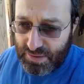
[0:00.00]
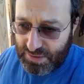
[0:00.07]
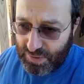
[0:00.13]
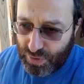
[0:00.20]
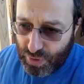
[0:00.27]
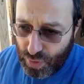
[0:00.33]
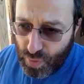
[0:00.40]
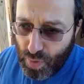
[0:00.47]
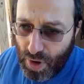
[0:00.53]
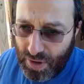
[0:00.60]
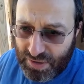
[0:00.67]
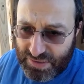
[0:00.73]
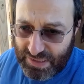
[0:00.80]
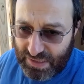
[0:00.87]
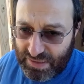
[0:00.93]
So 2
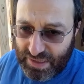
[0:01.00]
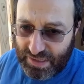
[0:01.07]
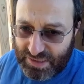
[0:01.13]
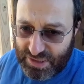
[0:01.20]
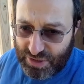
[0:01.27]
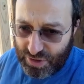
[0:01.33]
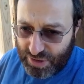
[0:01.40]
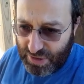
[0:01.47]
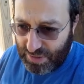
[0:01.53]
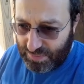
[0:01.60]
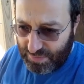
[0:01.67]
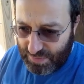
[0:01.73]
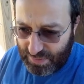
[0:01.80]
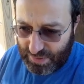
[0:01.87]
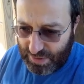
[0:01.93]
walls and a
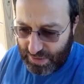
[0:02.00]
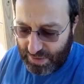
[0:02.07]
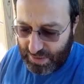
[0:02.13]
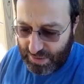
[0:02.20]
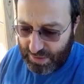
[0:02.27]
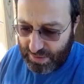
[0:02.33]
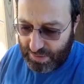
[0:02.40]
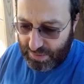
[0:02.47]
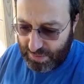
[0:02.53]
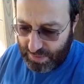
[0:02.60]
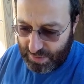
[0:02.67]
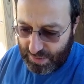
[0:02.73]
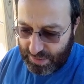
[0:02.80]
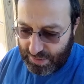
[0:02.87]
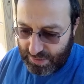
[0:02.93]
certain
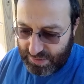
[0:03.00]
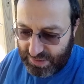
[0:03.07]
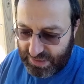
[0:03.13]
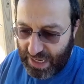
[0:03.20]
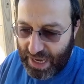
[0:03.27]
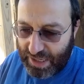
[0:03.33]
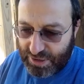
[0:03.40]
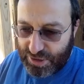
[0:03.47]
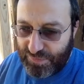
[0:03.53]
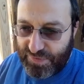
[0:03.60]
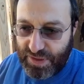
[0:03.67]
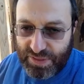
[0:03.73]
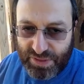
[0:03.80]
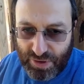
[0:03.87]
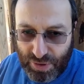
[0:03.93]
size
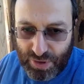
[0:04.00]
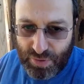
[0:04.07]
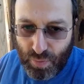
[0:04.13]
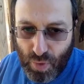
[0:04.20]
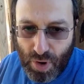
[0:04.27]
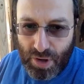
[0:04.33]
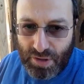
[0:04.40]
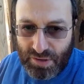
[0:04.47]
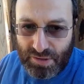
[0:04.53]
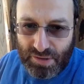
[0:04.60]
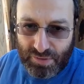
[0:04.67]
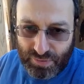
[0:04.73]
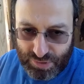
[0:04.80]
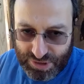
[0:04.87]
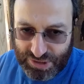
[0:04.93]
of the 3rd wall,
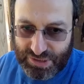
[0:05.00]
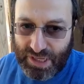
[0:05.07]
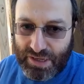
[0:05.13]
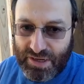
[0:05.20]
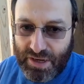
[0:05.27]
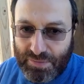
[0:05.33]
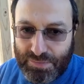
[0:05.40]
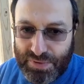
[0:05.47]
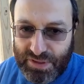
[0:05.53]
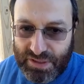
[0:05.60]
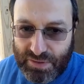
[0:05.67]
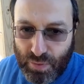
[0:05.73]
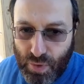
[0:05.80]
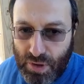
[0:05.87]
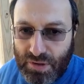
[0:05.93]
which is not a
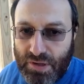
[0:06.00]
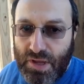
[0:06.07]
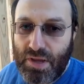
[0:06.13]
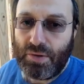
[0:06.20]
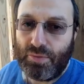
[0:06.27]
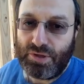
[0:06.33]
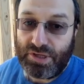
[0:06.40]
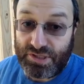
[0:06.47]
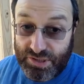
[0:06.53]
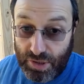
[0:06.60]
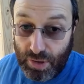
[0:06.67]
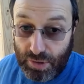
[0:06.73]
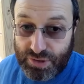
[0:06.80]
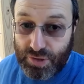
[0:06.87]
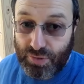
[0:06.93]
complete wall, is
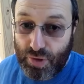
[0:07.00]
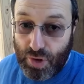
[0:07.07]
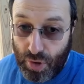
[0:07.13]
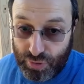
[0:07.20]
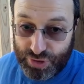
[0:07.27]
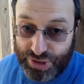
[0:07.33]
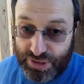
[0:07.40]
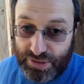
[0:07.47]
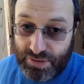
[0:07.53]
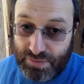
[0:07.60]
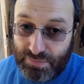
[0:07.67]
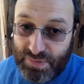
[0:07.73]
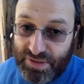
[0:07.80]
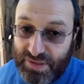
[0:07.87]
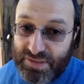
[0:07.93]
also kosher.
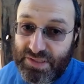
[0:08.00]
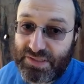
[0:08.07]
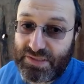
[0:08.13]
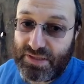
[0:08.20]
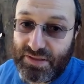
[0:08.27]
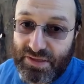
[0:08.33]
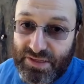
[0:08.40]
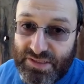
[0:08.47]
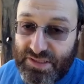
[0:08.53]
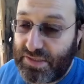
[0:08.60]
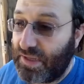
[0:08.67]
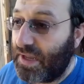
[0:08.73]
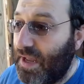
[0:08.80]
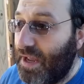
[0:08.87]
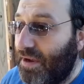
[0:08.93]
But this is the least
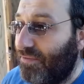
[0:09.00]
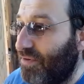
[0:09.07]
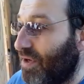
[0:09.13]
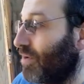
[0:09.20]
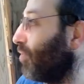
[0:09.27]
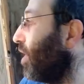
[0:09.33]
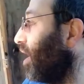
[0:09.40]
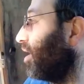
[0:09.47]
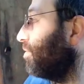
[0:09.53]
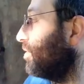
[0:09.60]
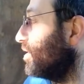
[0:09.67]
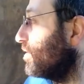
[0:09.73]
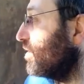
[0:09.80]
requirement.